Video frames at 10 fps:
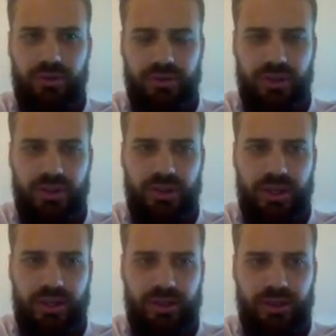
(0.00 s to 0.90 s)
So
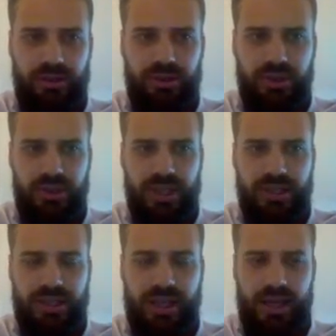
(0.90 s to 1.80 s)
I'll just set
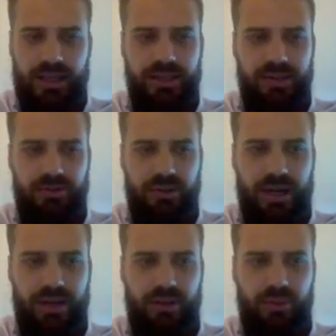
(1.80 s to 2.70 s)
it to x is
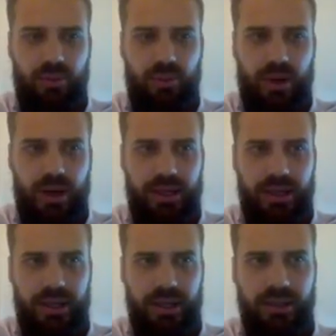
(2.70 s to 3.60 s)
greater than 1
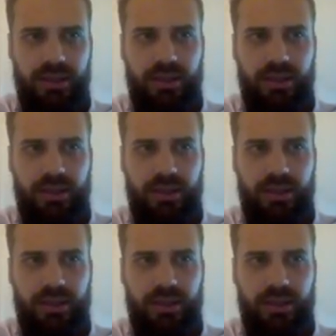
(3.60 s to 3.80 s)
here,